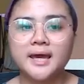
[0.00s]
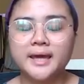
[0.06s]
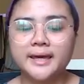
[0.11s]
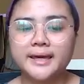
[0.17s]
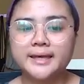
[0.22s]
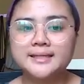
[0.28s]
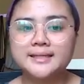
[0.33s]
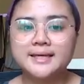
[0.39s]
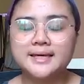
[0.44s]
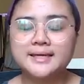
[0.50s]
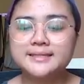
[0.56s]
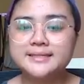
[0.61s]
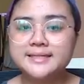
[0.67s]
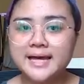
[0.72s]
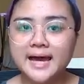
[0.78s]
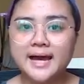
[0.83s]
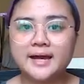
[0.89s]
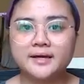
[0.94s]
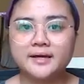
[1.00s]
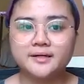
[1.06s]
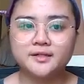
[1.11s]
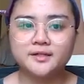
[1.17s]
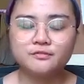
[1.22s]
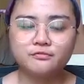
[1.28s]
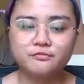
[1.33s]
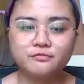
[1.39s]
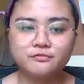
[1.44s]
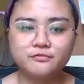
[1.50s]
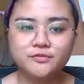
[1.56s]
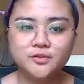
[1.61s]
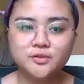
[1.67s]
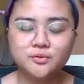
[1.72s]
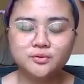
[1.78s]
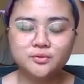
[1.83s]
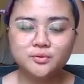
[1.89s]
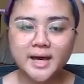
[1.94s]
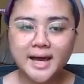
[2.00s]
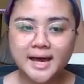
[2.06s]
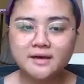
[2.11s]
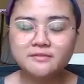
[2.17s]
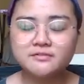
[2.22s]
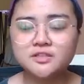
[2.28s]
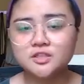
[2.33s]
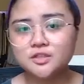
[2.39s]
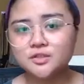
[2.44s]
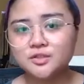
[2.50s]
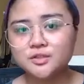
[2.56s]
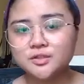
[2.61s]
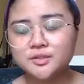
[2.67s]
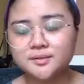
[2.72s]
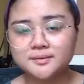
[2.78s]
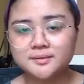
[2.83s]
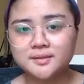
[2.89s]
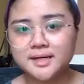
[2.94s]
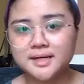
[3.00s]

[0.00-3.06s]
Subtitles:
And yeah, if you have another